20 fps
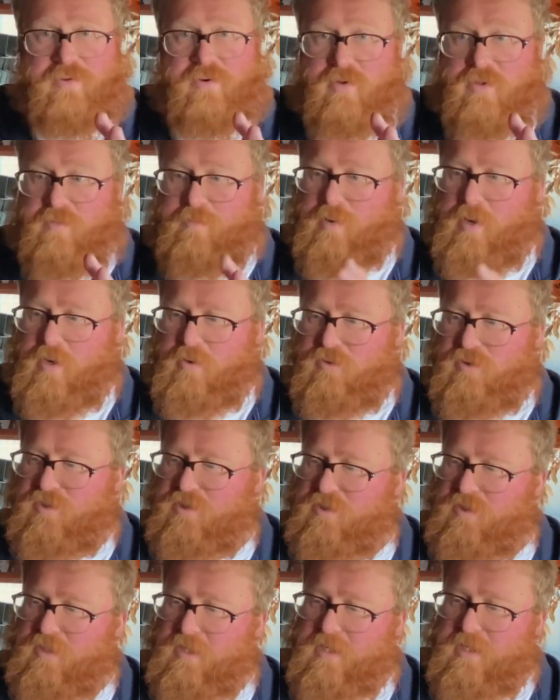through the
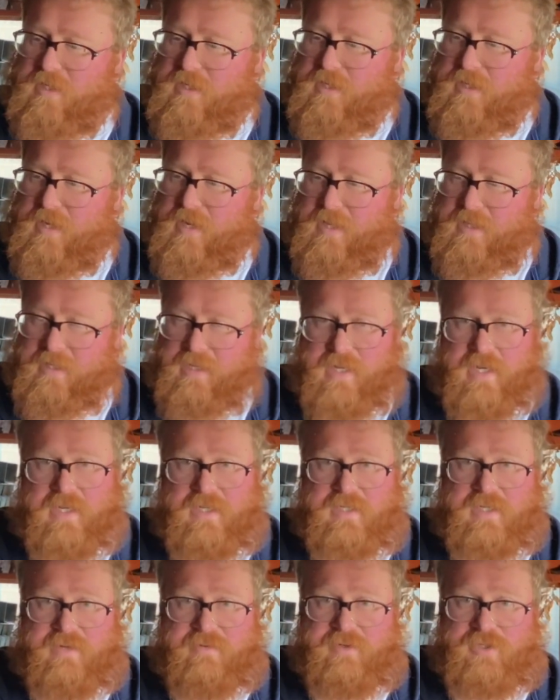post. And the
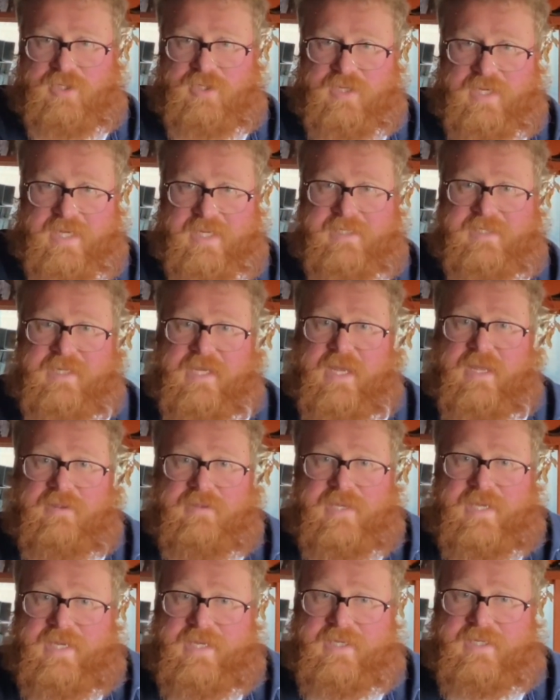idea is you need to
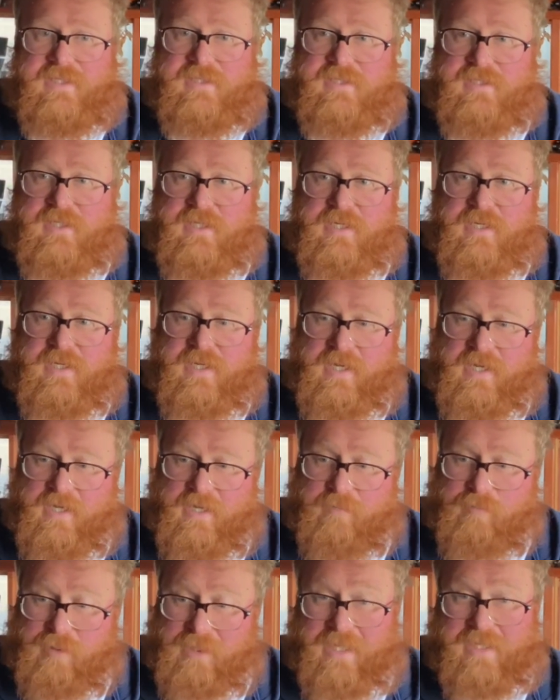get these
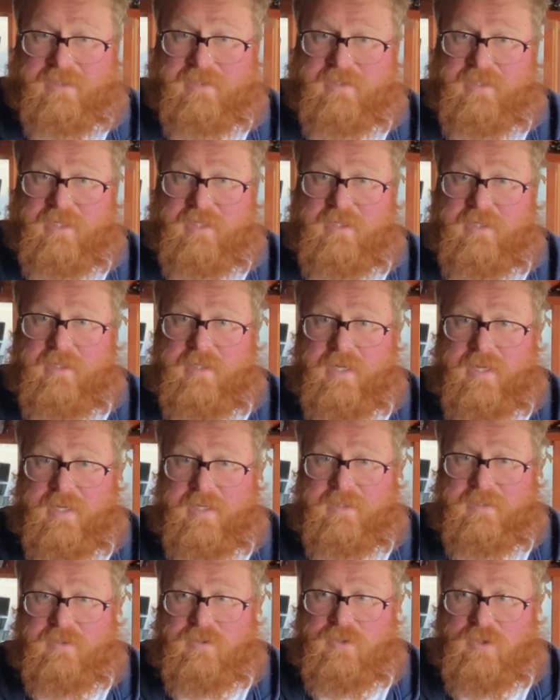planted
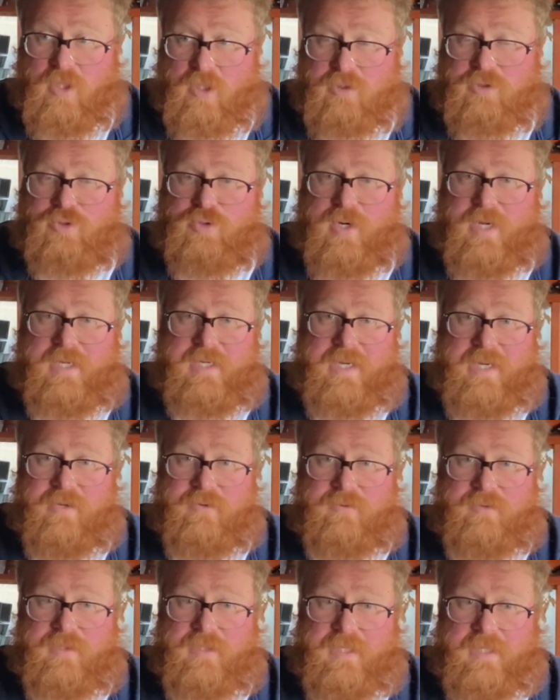and not dried
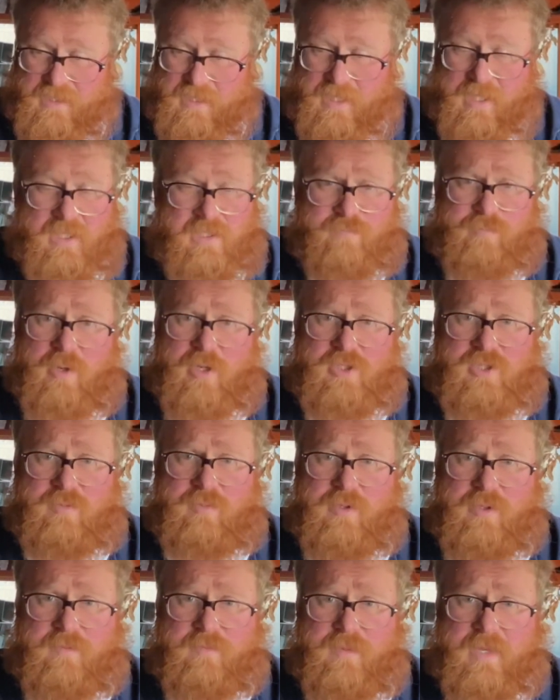out as little as
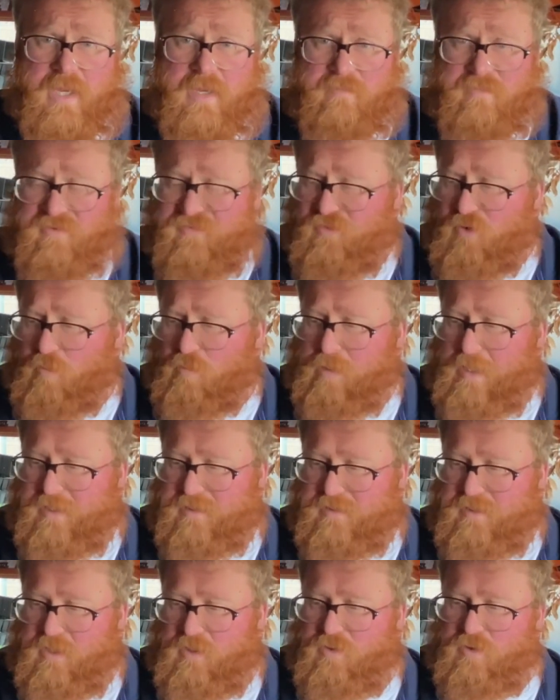possible before
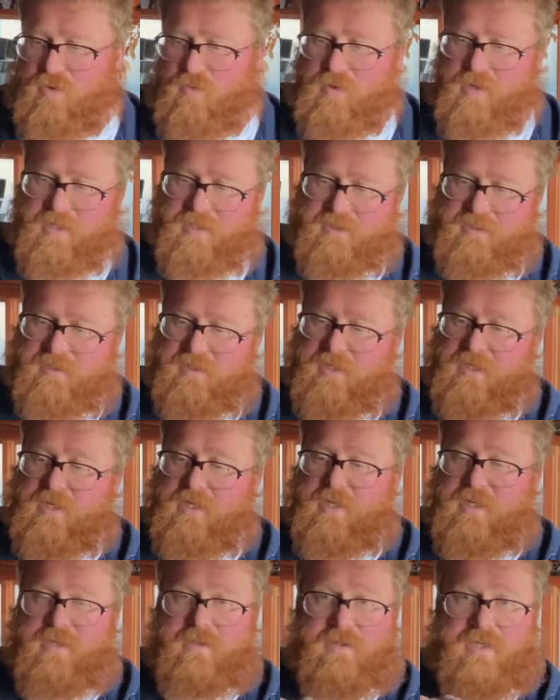planting. Otherwise,
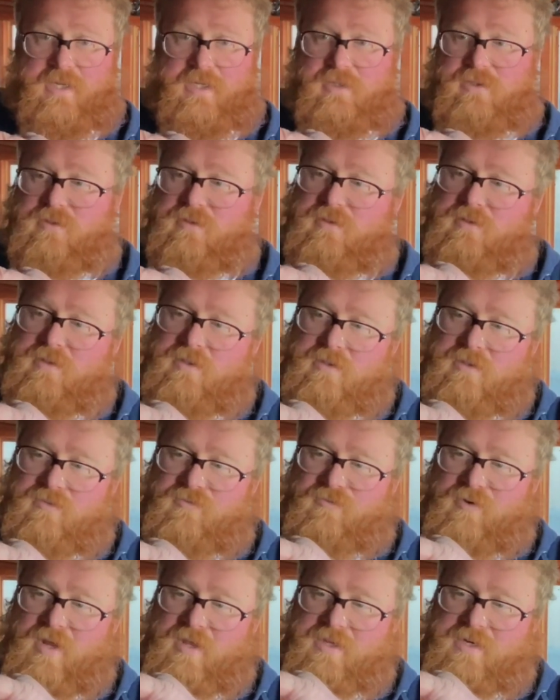these
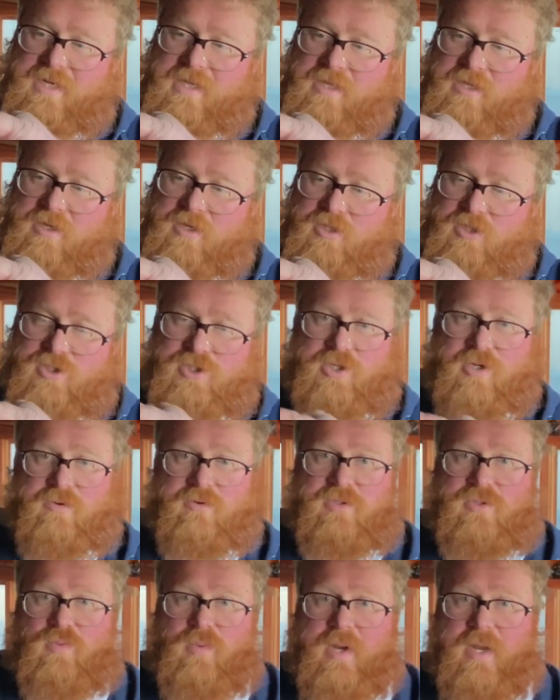rather delicate
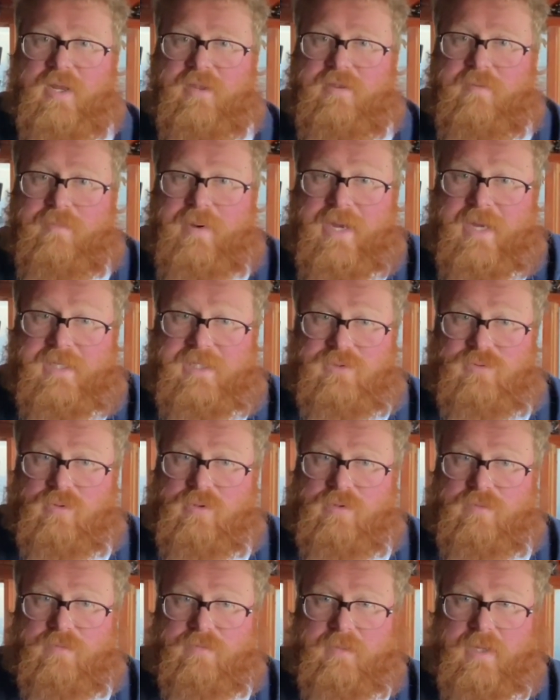shoots where the bines
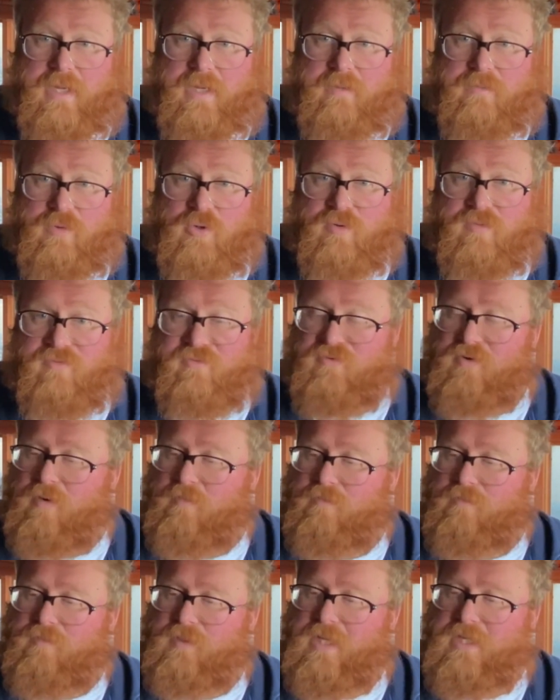will come
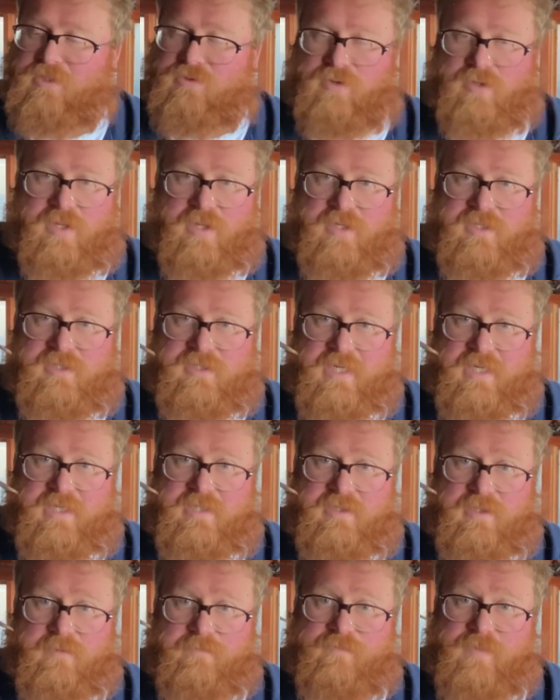from later on in the
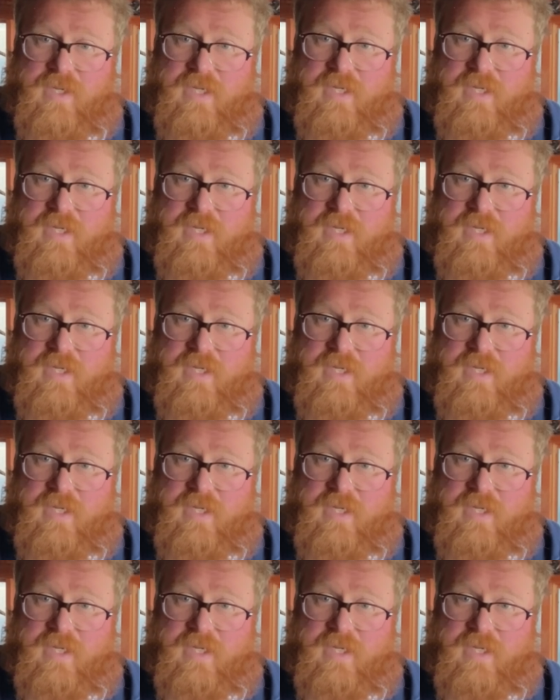season